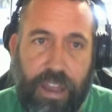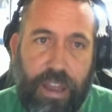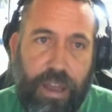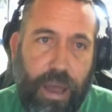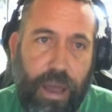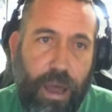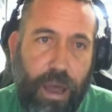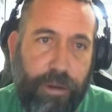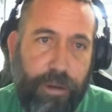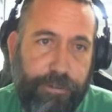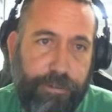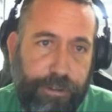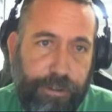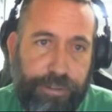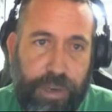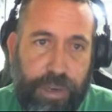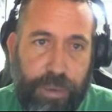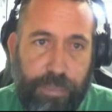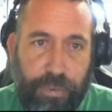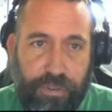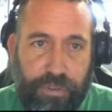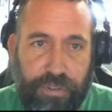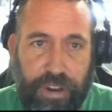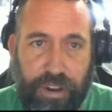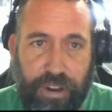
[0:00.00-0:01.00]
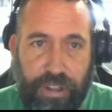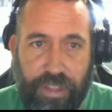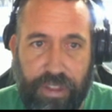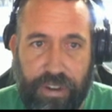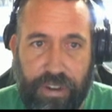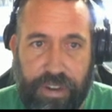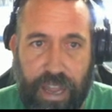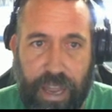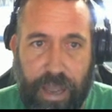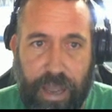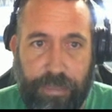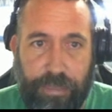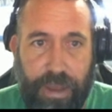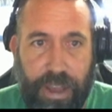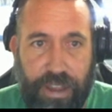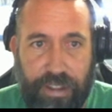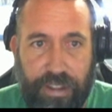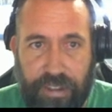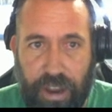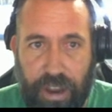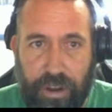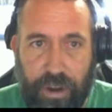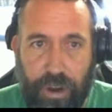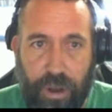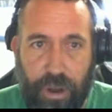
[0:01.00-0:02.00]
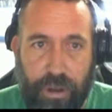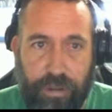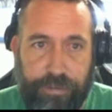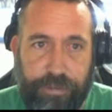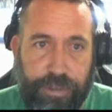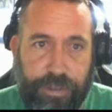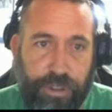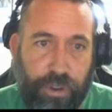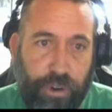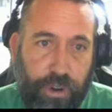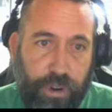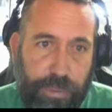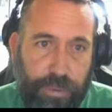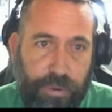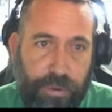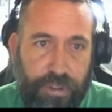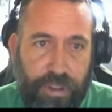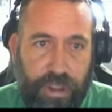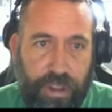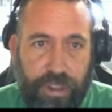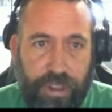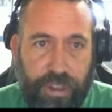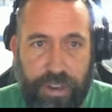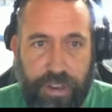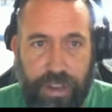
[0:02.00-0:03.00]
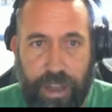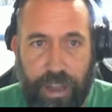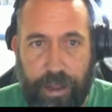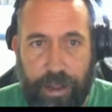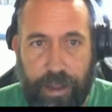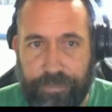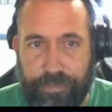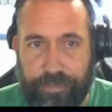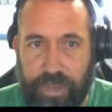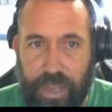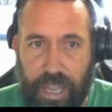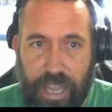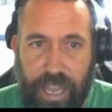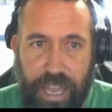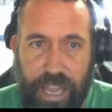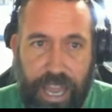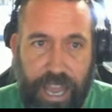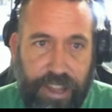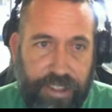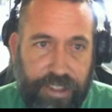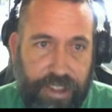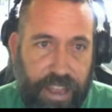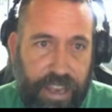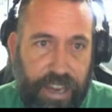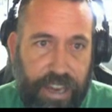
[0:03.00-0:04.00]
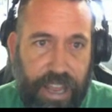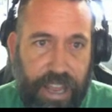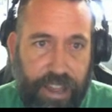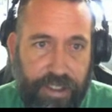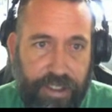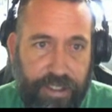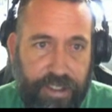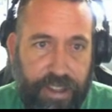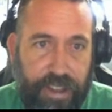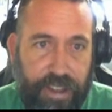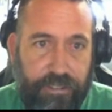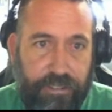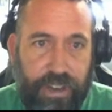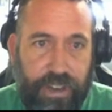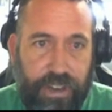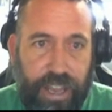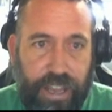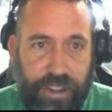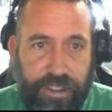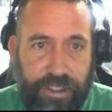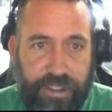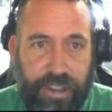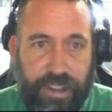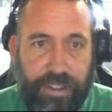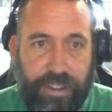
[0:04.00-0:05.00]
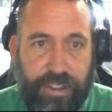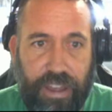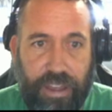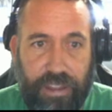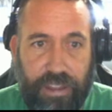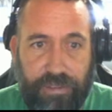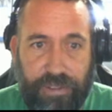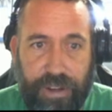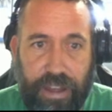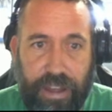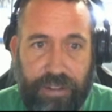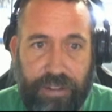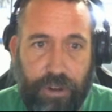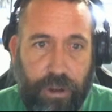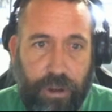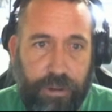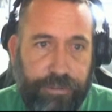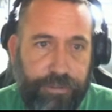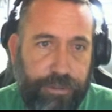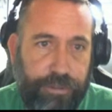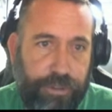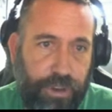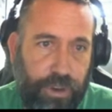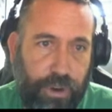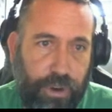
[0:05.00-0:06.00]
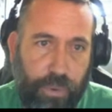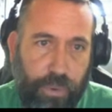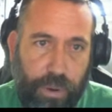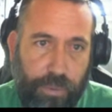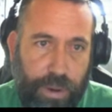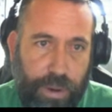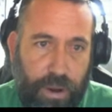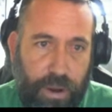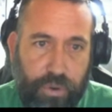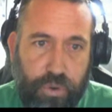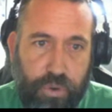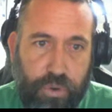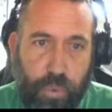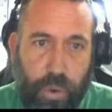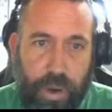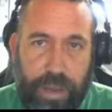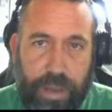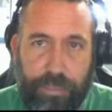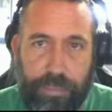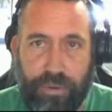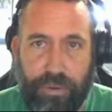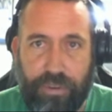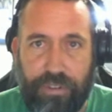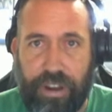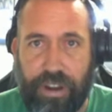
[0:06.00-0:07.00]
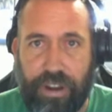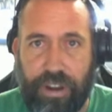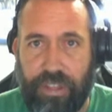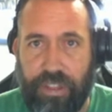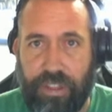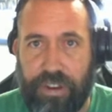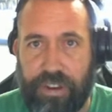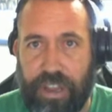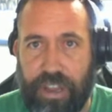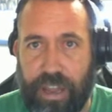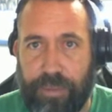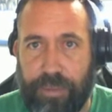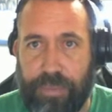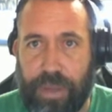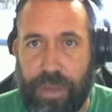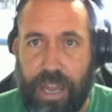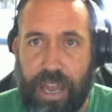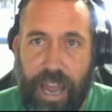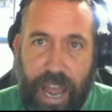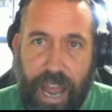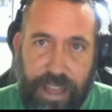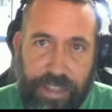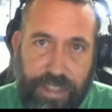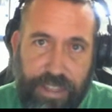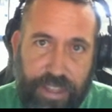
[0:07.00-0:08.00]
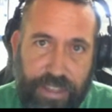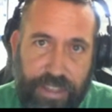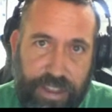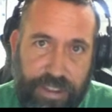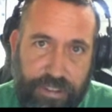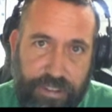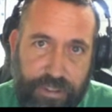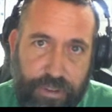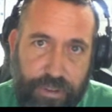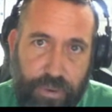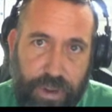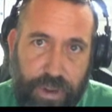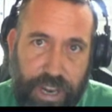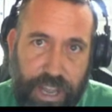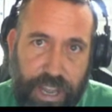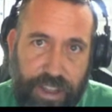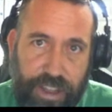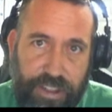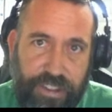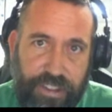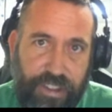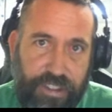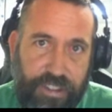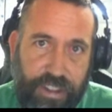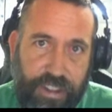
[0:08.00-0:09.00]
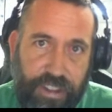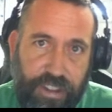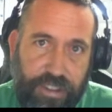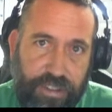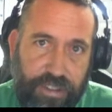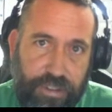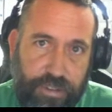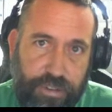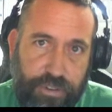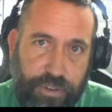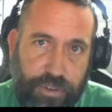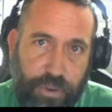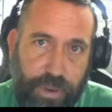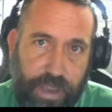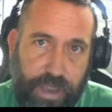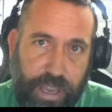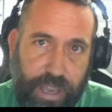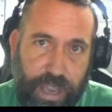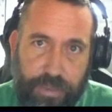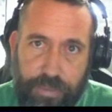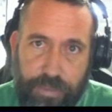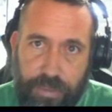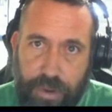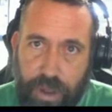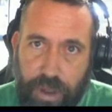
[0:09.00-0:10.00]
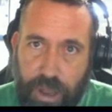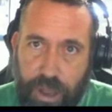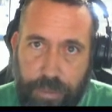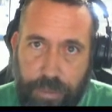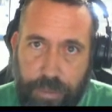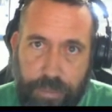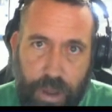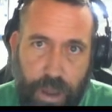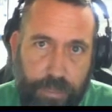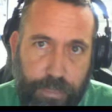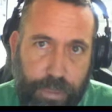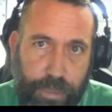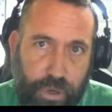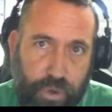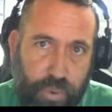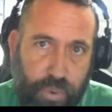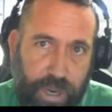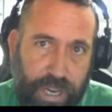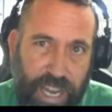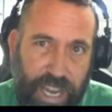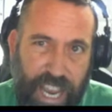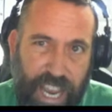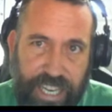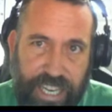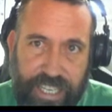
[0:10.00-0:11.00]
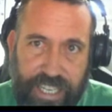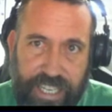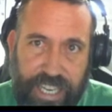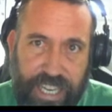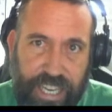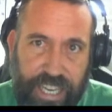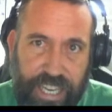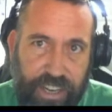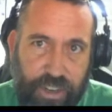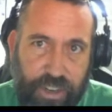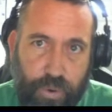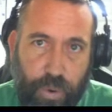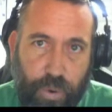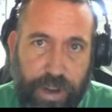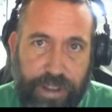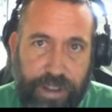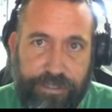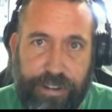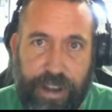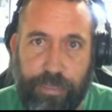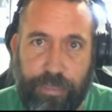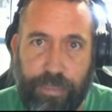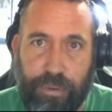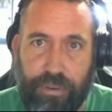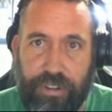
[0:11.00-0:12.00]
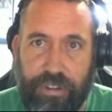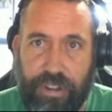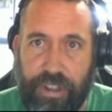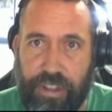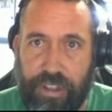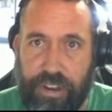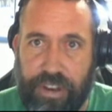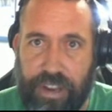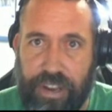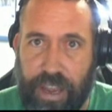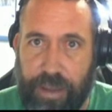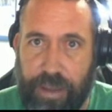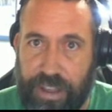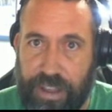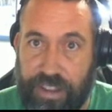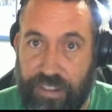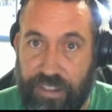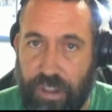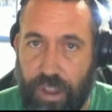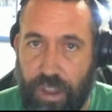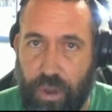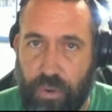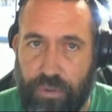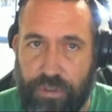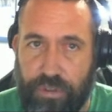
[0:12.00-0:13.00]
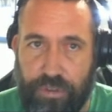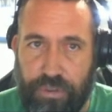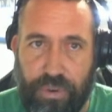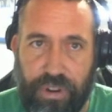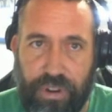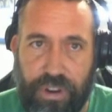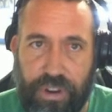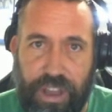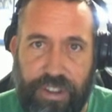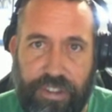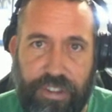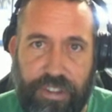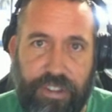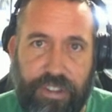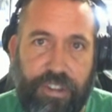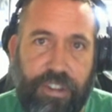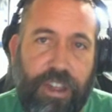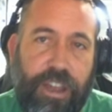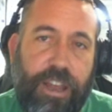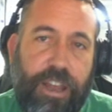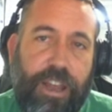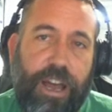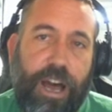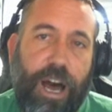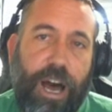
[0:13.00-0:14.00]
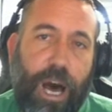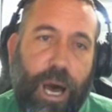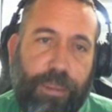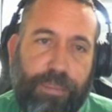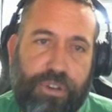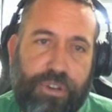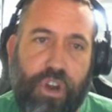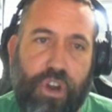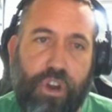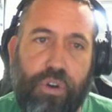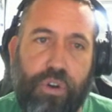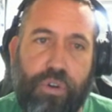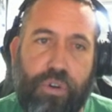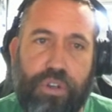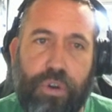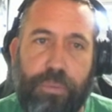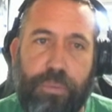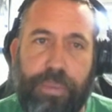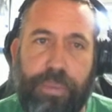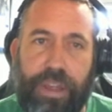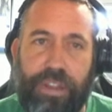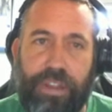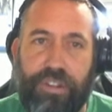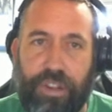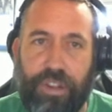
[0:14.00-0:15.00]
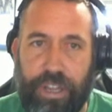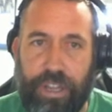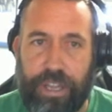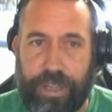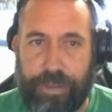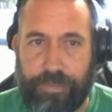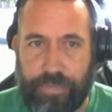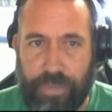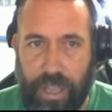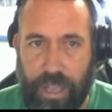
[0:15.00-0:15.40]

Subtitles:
50% of the time, ace 9 off 30% of the time, ace 8, ace 7, ace 6, ace 5 off, you know, around 20% of the time. And then these suited aces, it's doing it between 18 and 25% of the time, these low suited aces. So basically,